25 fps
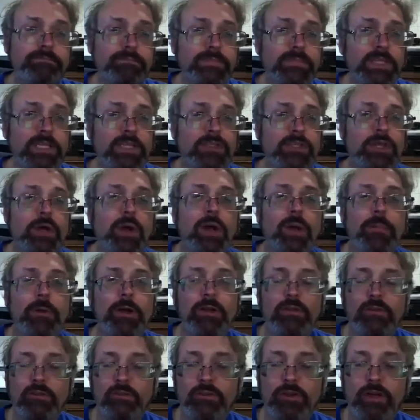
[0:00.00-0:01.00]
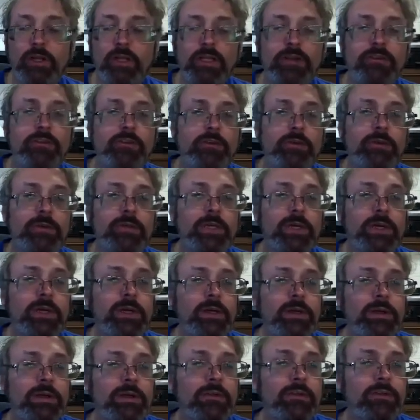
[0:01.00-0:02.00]
So I'm going to install it.
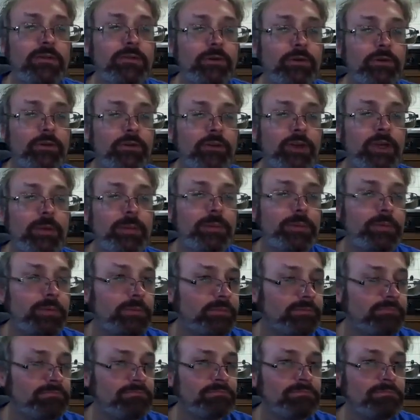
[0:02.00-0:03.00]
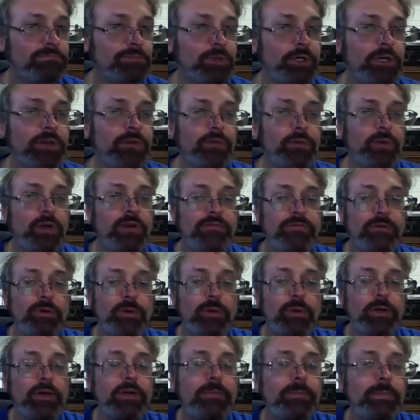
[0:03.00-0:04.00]
That's the first step. Pretty
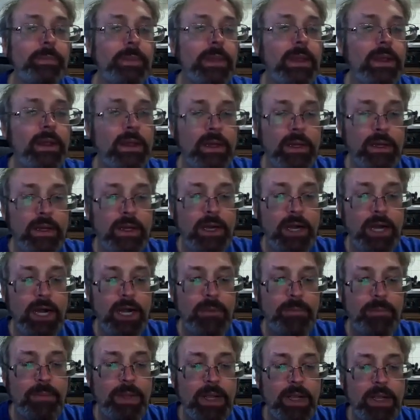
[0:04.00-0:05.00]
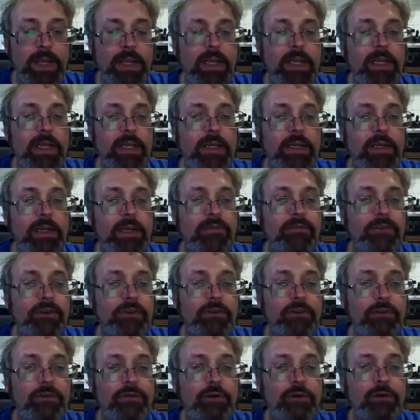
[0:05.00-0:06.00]
straightforward. If it's
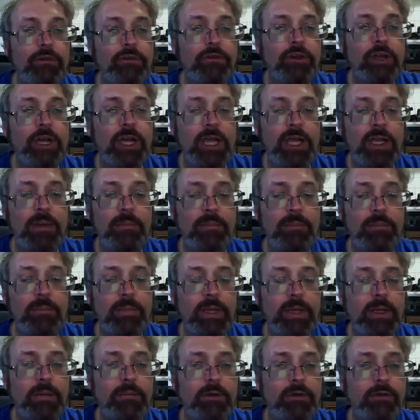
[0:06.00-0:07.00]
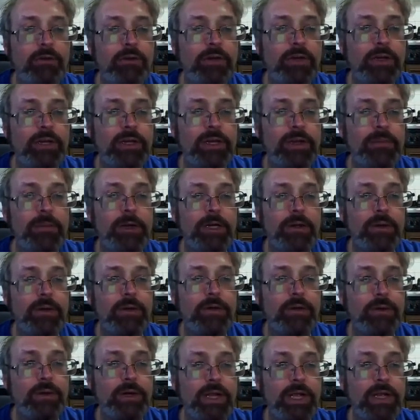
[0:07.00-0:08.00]
your first time using Kanibako,
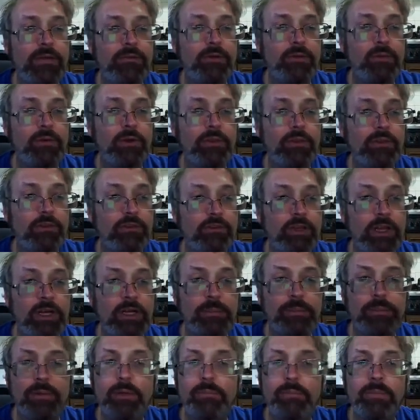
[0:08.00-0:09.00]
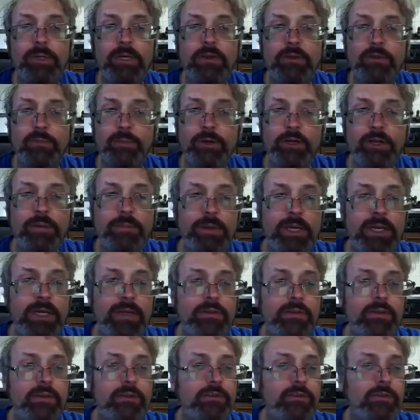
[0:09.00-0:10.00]
you're going to have to run the setup, but it's pretty
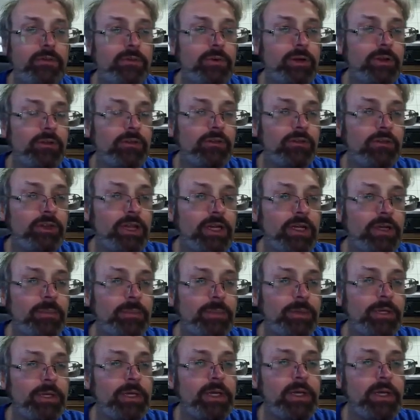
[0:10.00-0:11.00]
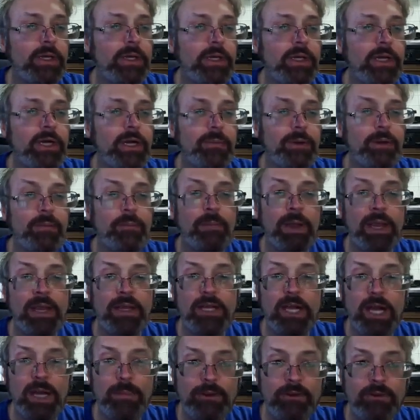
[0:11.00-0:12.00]
painless. You run setup. It may
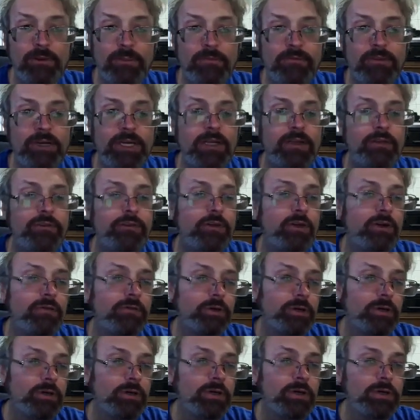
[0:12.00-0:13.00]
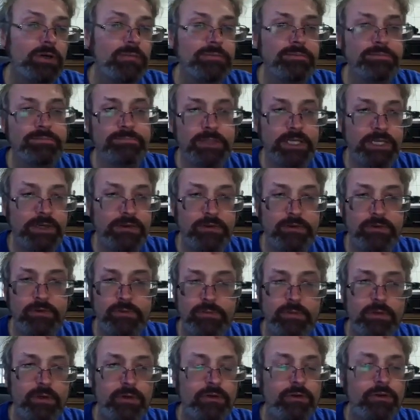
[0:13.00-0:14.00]
copy some files over because
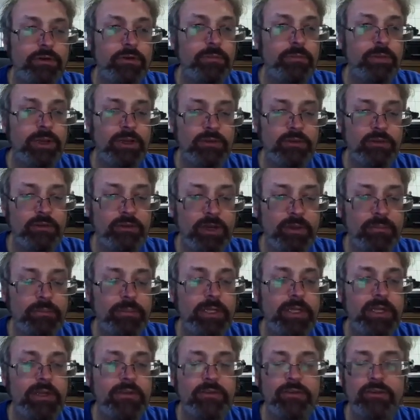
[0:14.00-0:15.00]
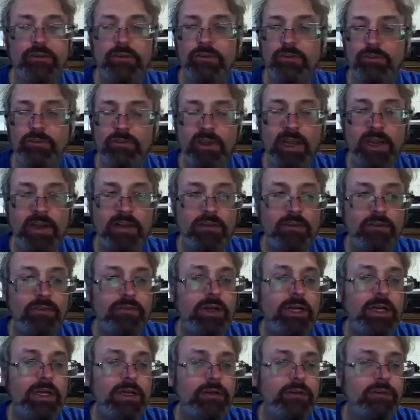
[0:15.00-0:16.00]
there's some basic templates, just settings
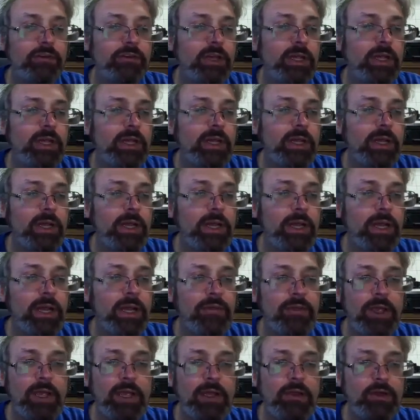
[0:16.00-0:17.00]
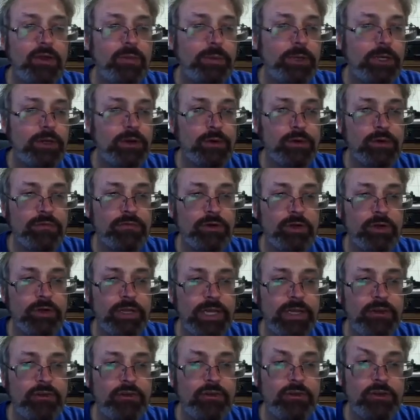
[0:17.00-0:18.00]
files. And then you pick your default
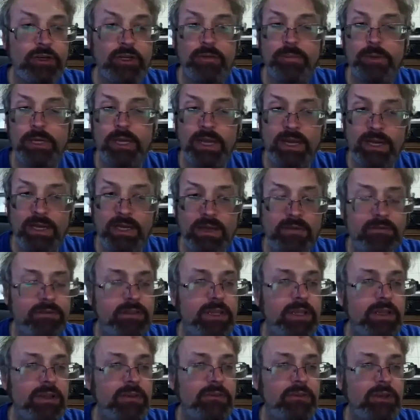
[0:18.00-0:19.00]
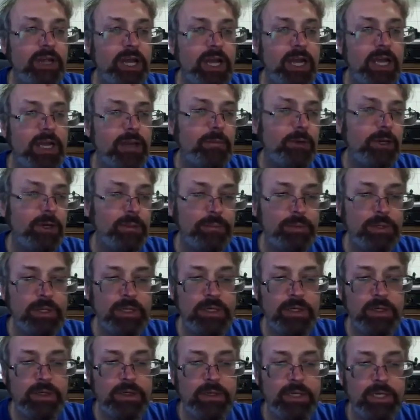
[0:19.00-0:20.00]
agent. It could be any of these. I'm going to
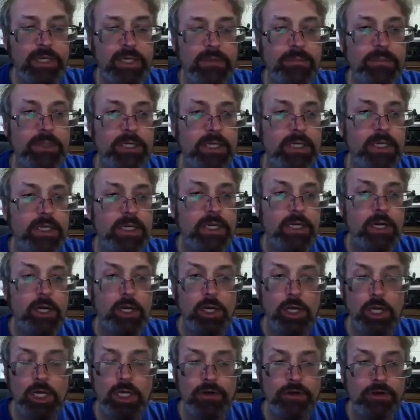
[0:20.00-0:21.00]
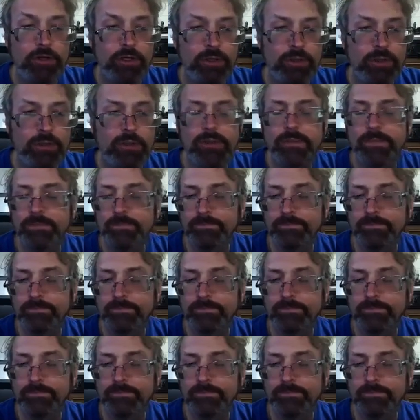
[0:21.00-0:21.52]
pick Claude Code,